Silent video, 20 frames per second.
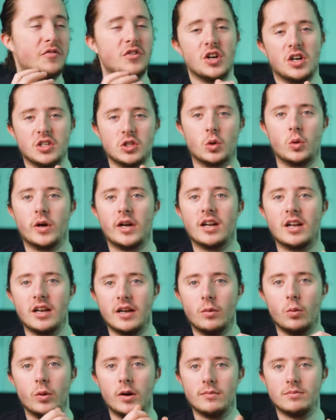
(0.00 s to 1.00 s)
just quickly
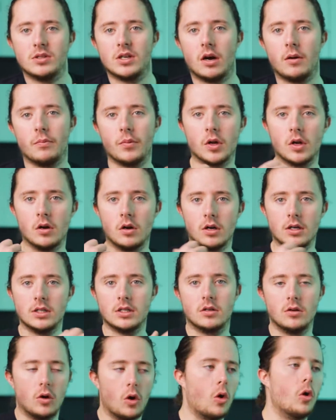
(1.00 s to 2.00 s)
whipped up a
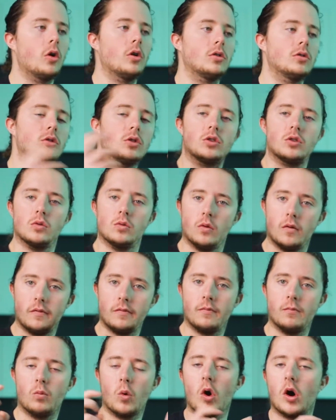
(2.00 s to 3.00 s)
nice long,
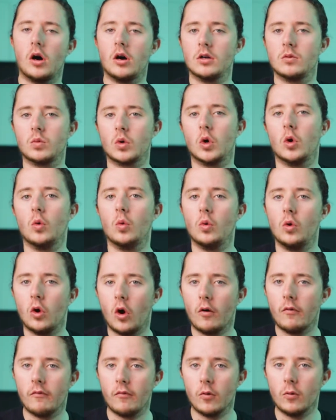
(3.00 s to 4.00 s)
what I'd call
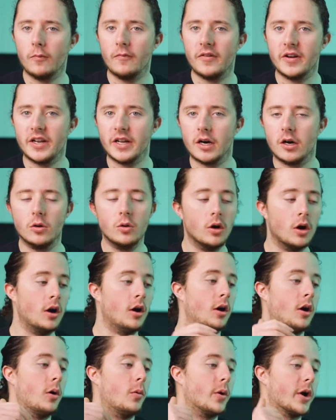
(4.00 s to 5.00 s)
long form video.
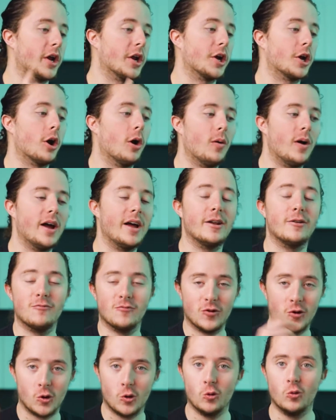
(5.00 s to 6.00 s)
We're going to go ahead and
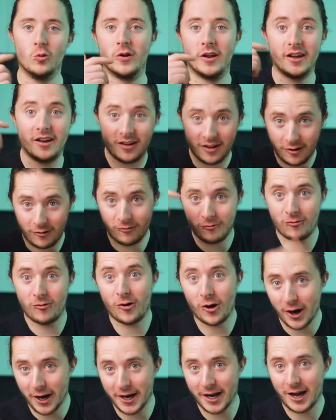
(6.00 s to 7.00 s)
record it
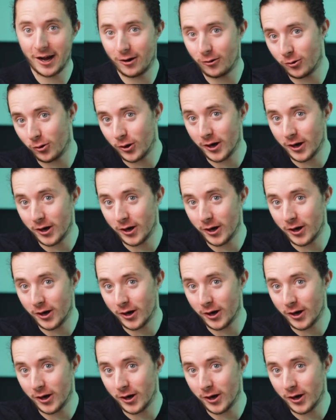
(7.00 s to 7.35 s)
right now,